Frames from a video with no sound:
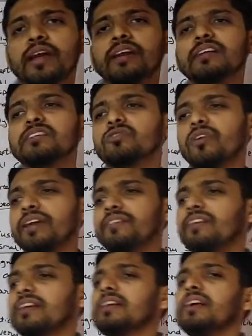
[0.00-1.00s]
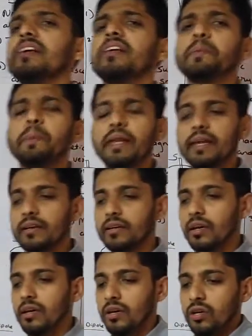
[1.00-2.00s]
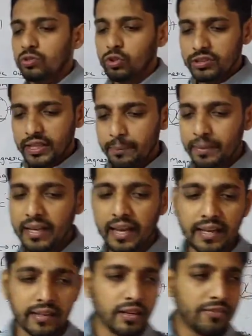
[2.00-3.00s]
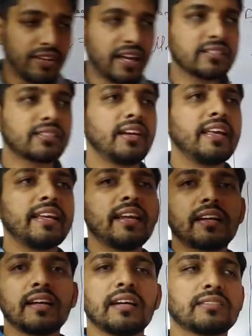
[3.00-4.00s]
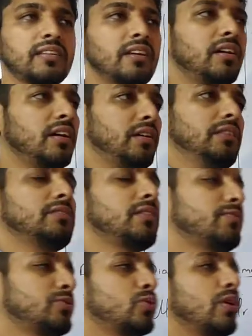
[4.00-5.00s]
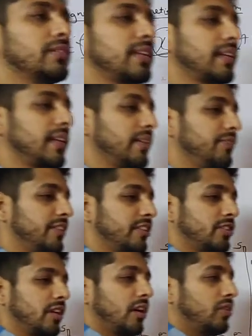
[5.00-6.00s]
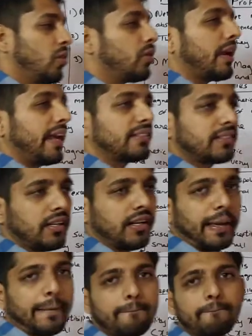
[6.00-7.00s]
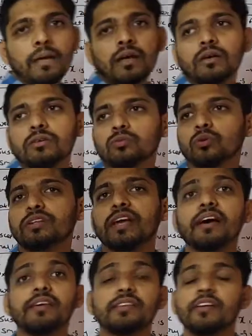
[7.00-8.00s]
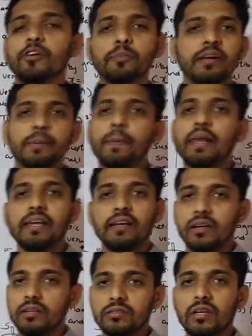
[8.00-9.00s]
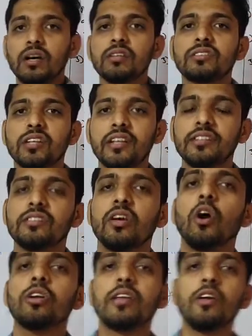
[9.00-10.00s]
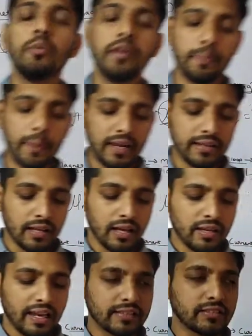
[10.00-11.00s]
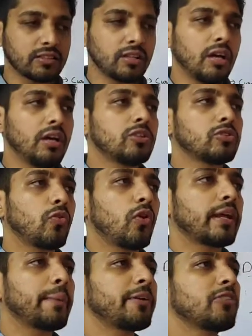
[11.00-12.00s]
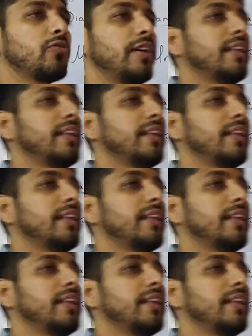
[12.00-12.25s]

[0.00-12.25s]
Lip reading: and it is very weakly repelling it. So same thing like we are studying in a class. Some students are there which don't like studying. So they will be repelling the studies or they will be repelling the lectures. So what happens when